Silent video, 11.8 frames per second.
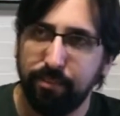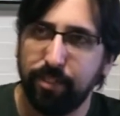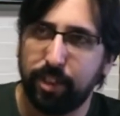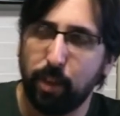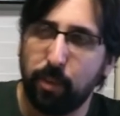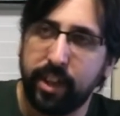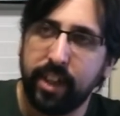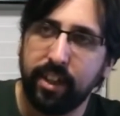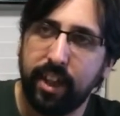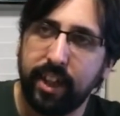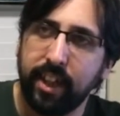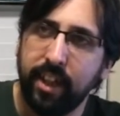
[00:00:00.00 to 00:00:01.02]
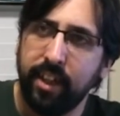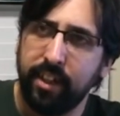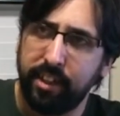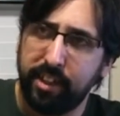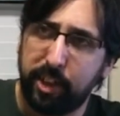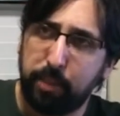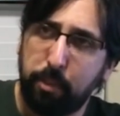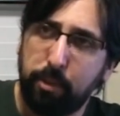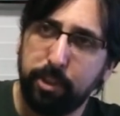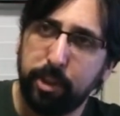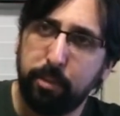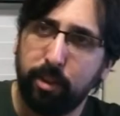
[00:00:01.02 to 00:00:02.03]
so we need like the
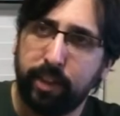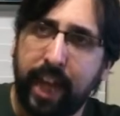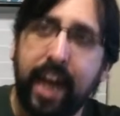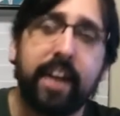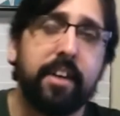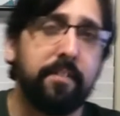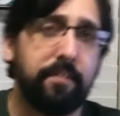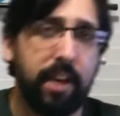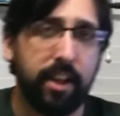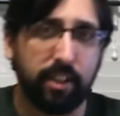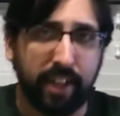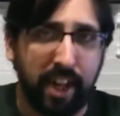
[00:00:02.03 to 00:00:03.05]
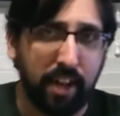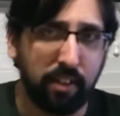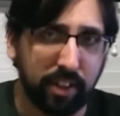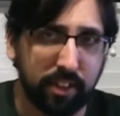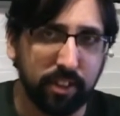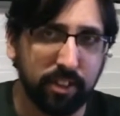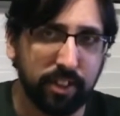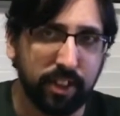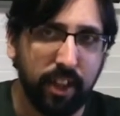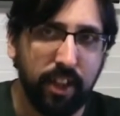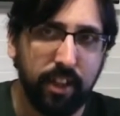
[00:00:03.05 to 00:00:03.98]
disposable cannon fodder characters